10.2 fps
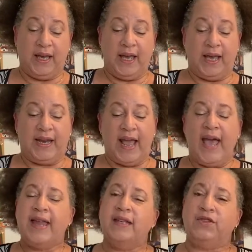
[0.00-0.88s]
And
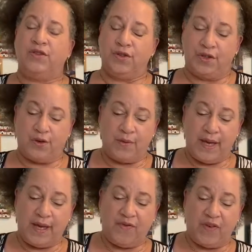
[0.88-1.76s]
added to the
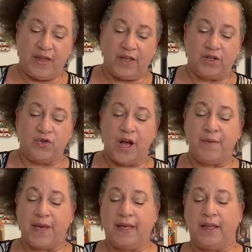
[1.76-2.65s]
grief and the
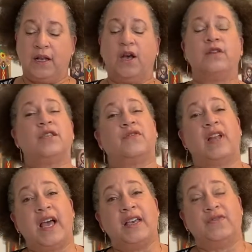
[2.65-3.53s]
trauma and the loss of
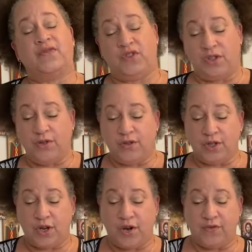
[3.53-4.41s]
life due to
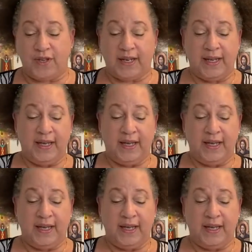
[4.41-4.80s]
COVID